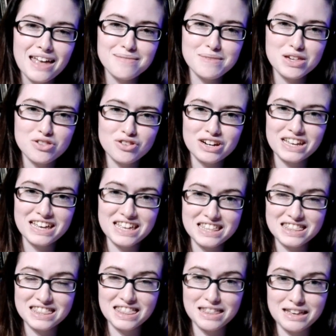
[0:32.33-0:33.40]
and make sure to
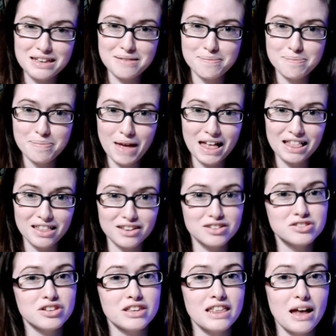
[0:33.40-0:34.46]
hit the bell
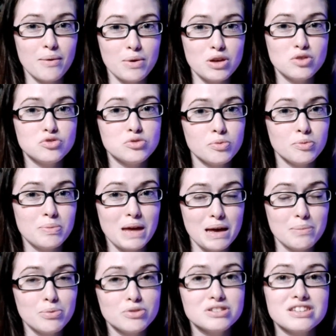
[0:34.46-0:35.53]
so that way YouTube will
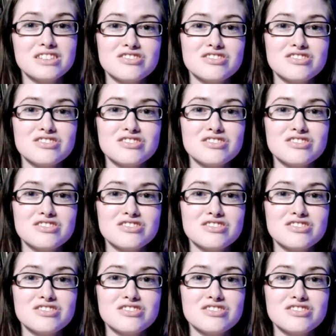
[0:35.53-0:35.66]
be able to